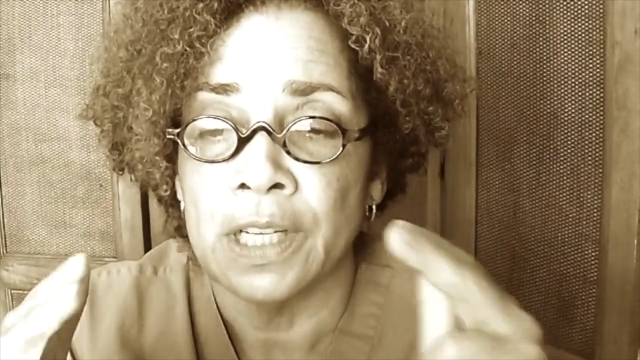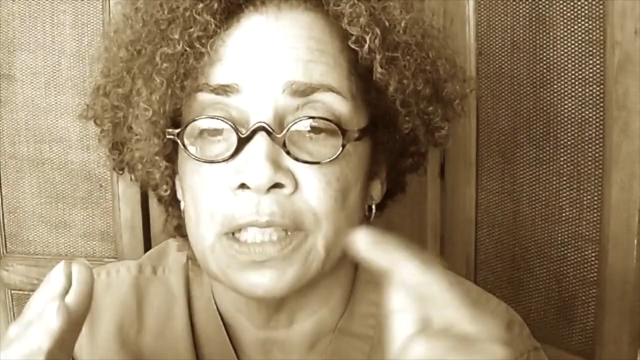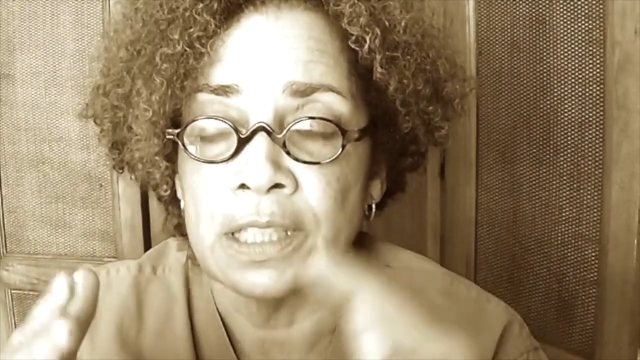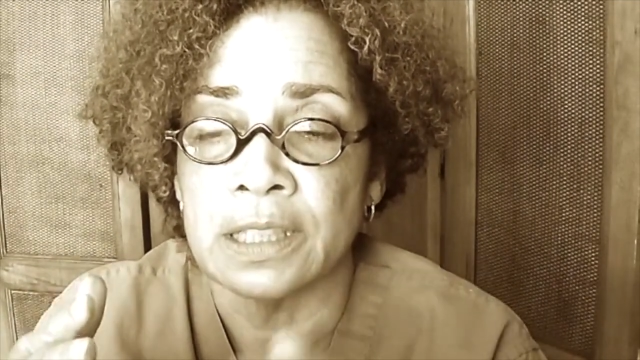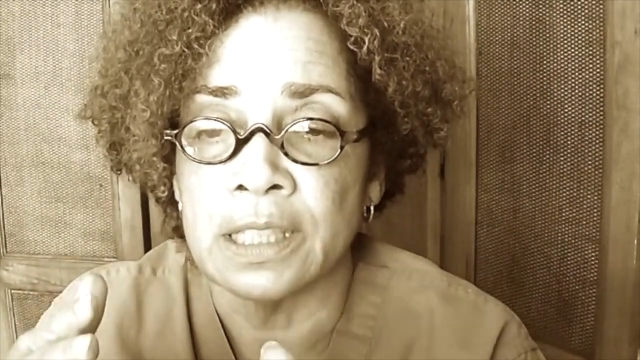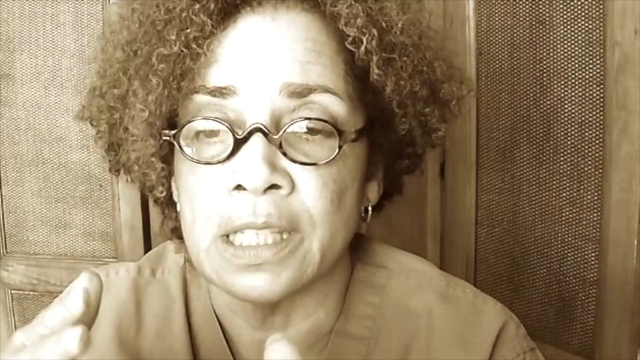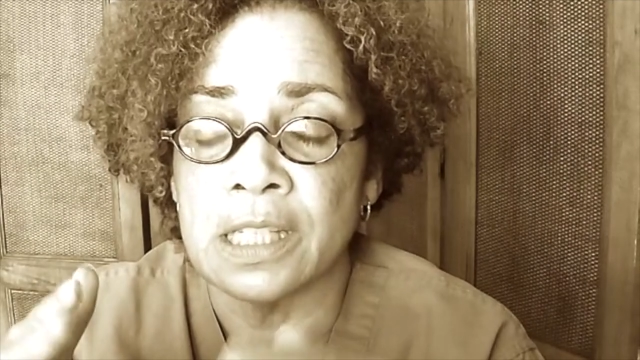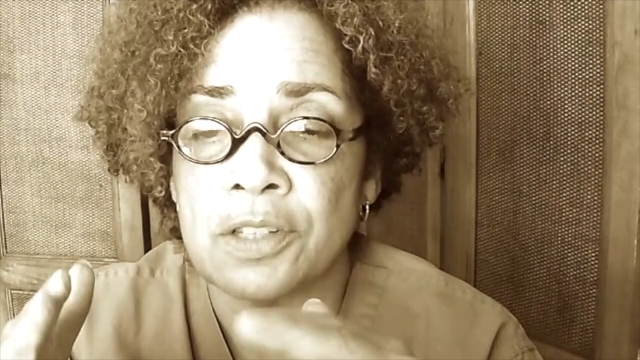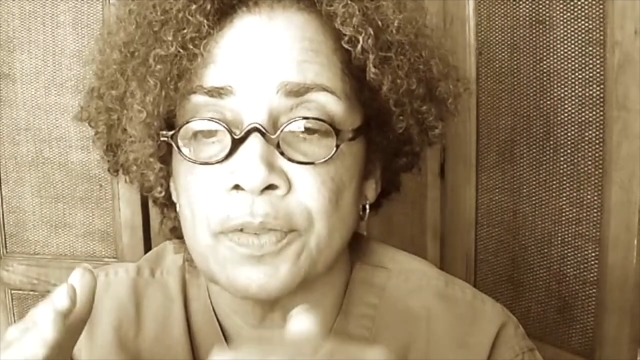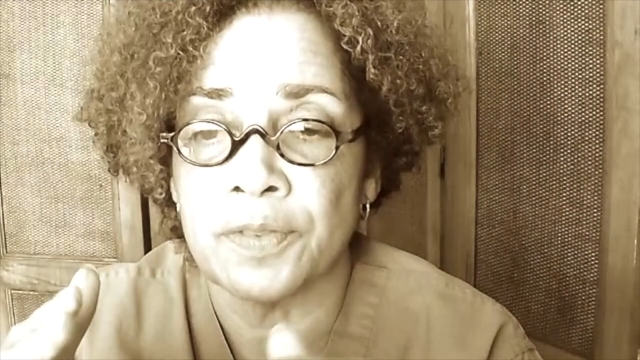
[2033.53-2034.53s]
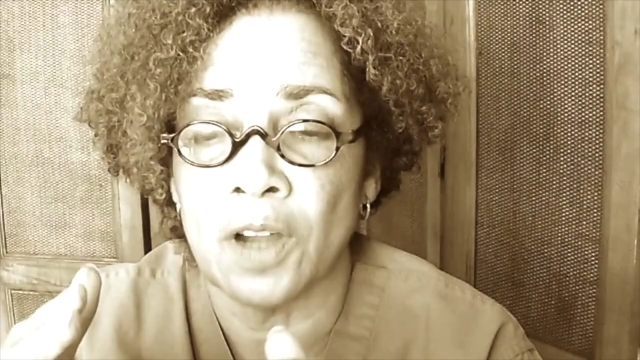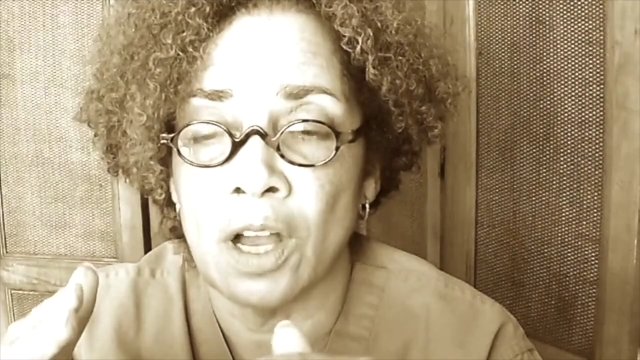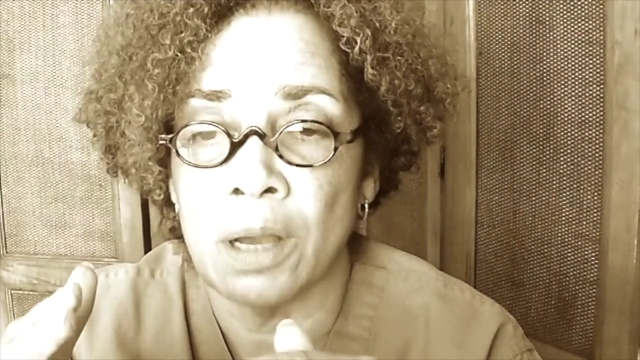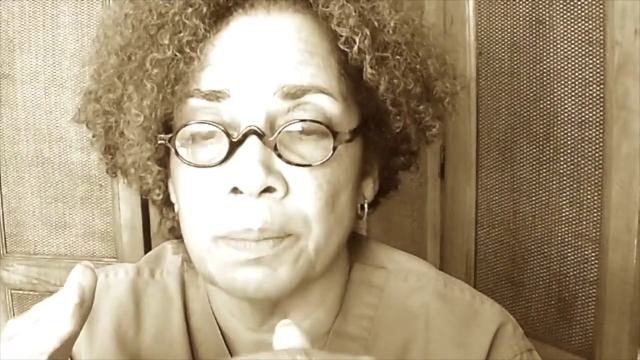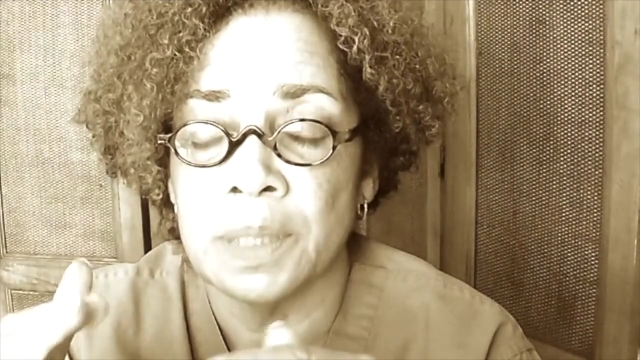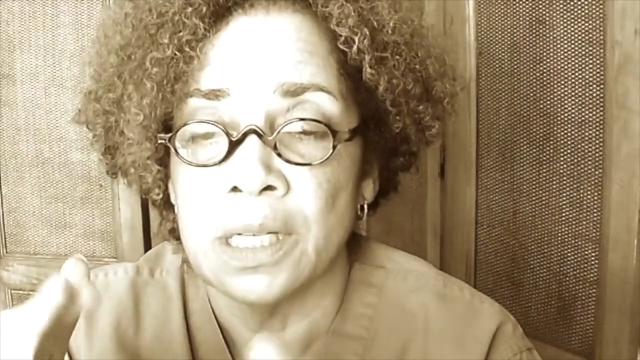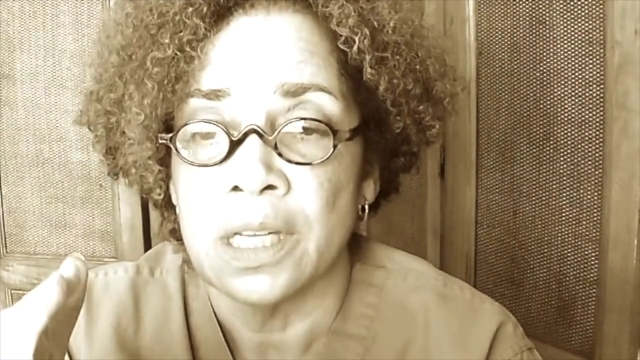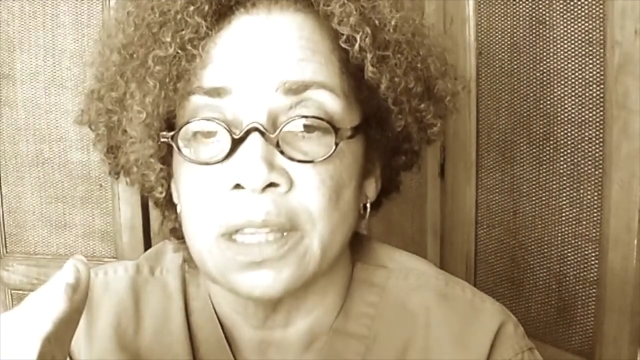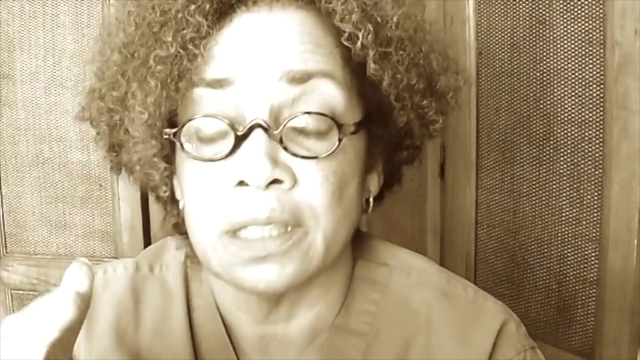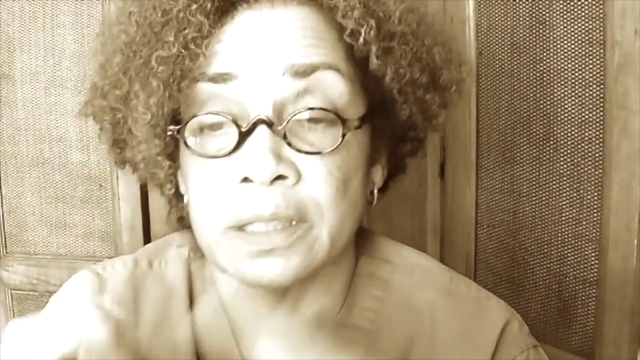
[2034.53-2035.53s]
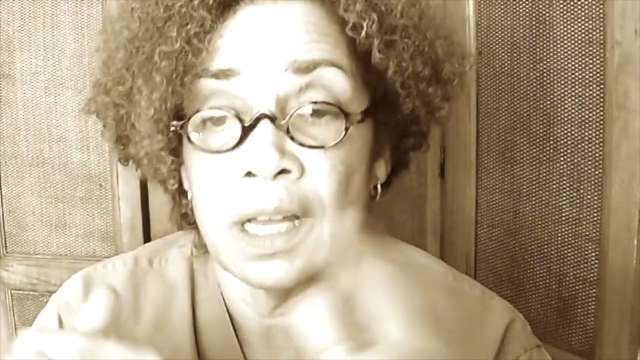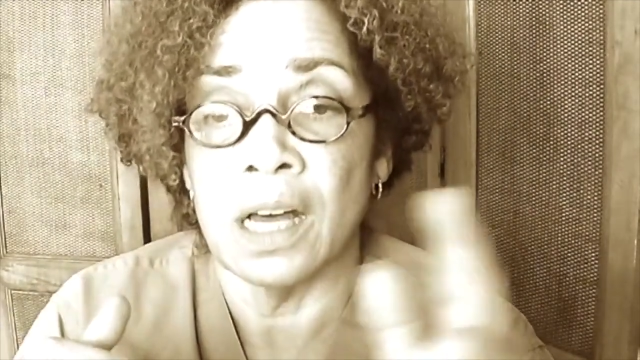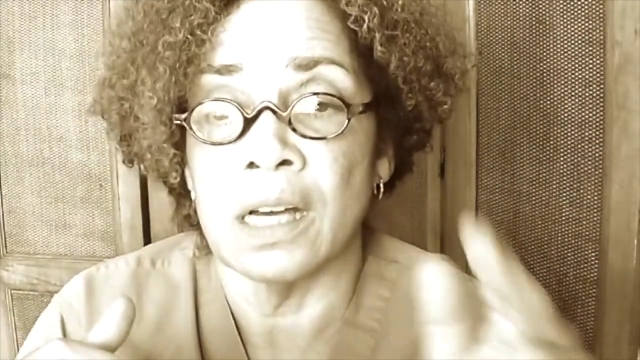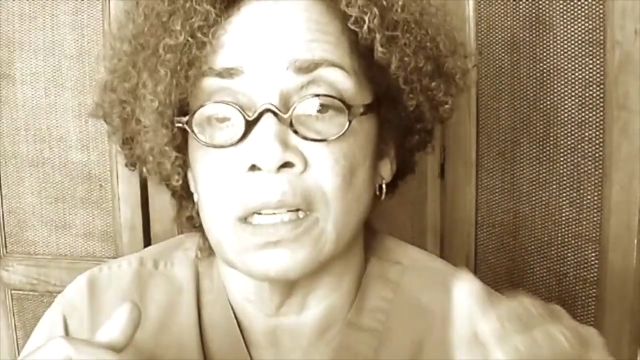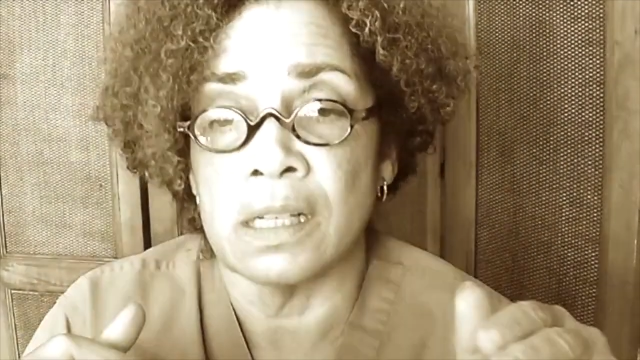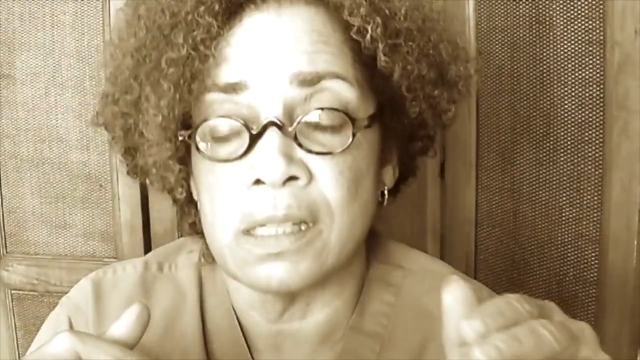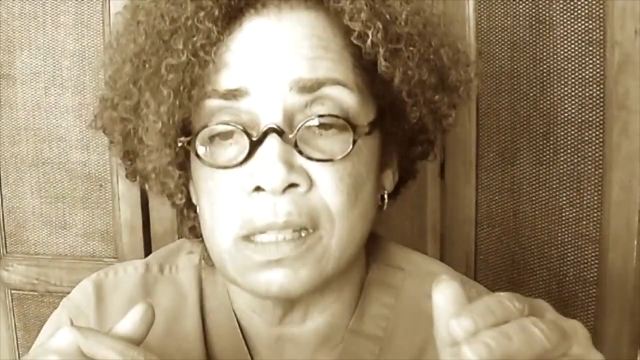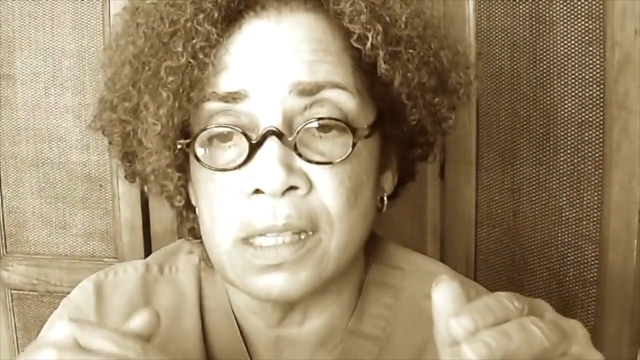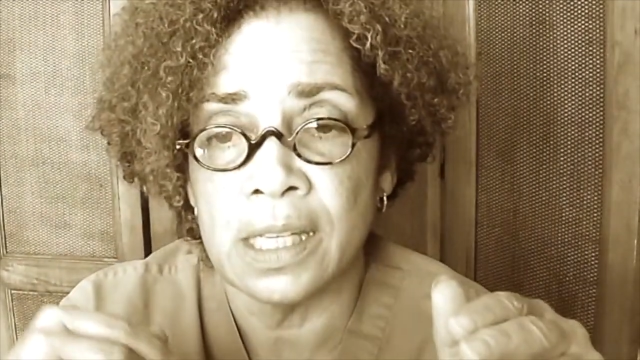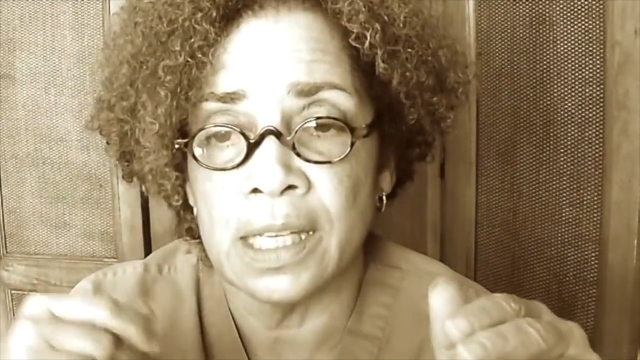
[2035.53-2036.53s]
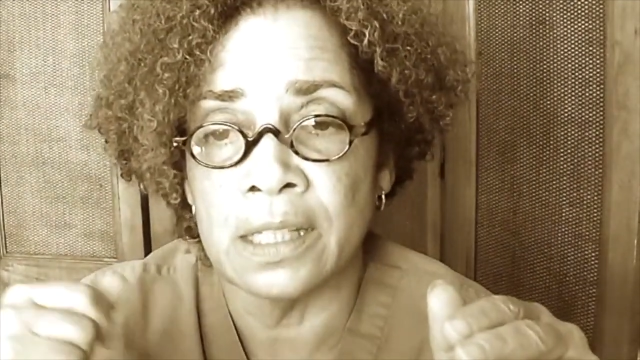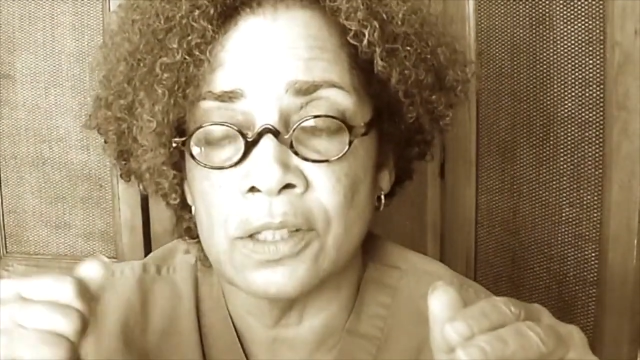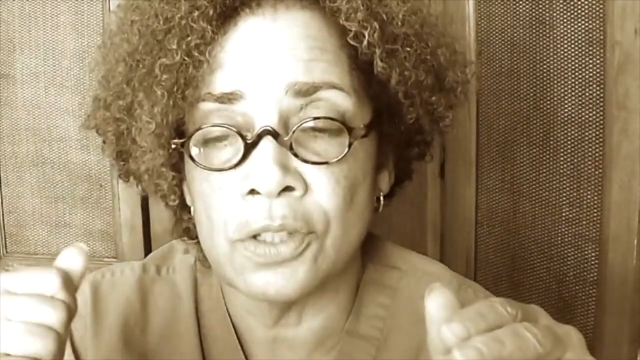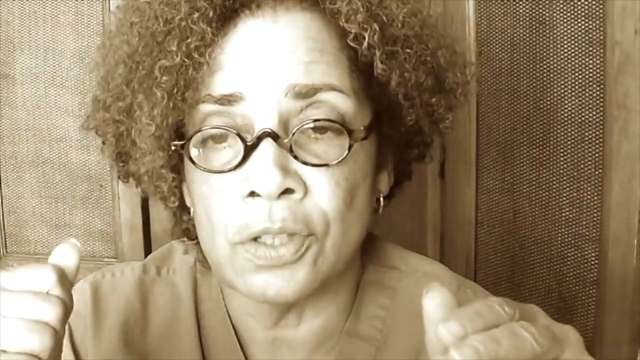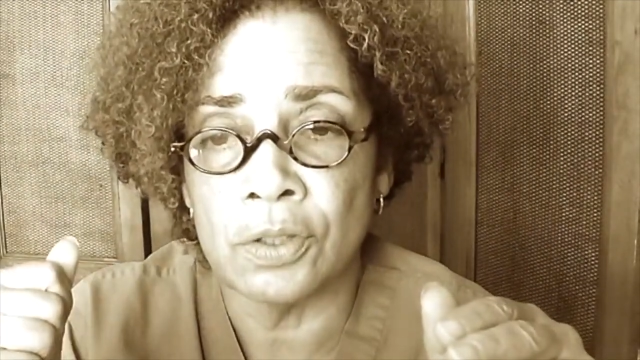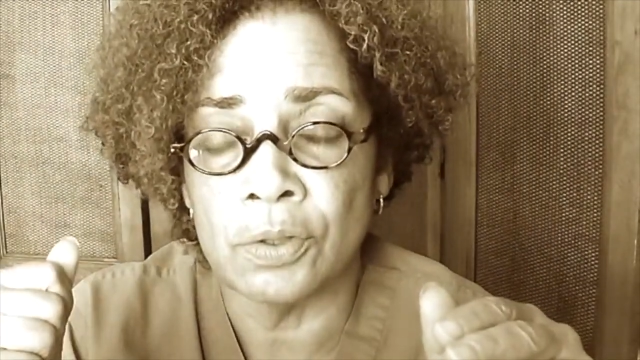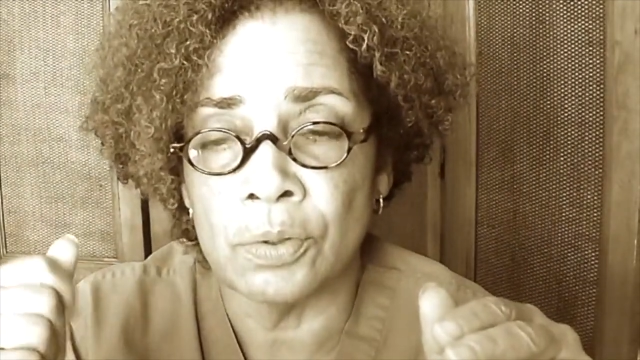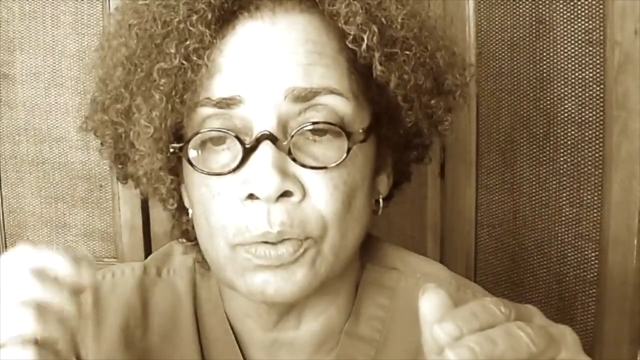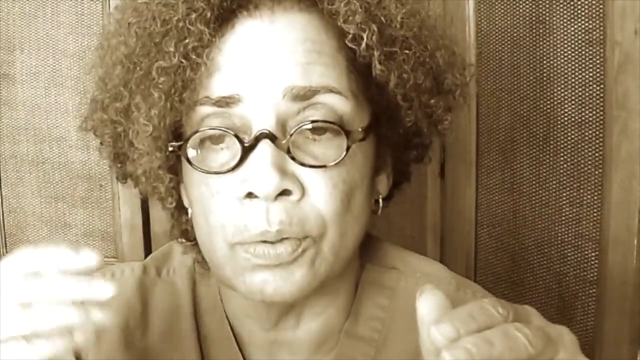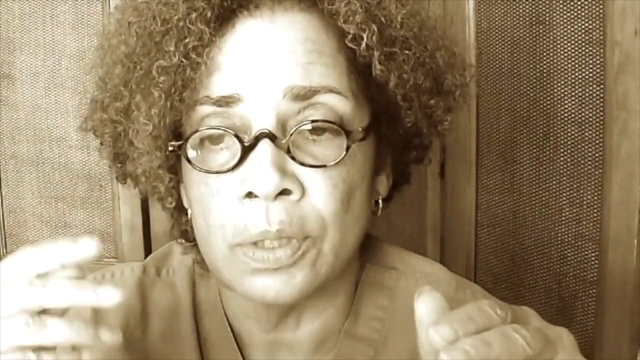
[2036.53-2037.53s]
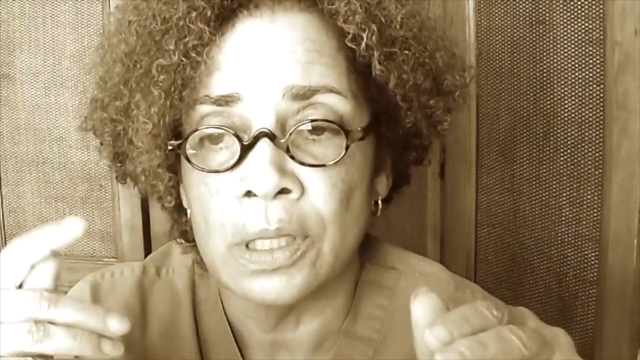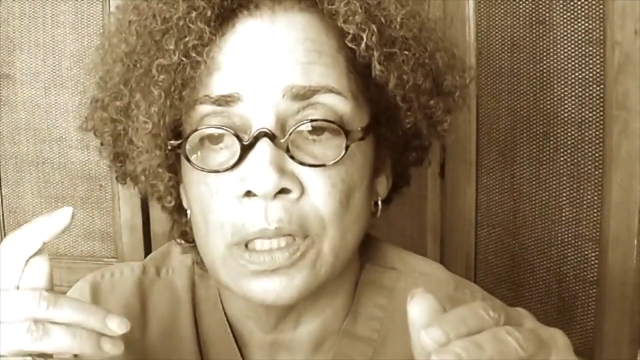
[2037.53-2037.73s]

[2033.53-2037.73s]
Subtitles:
that leads from the lungs into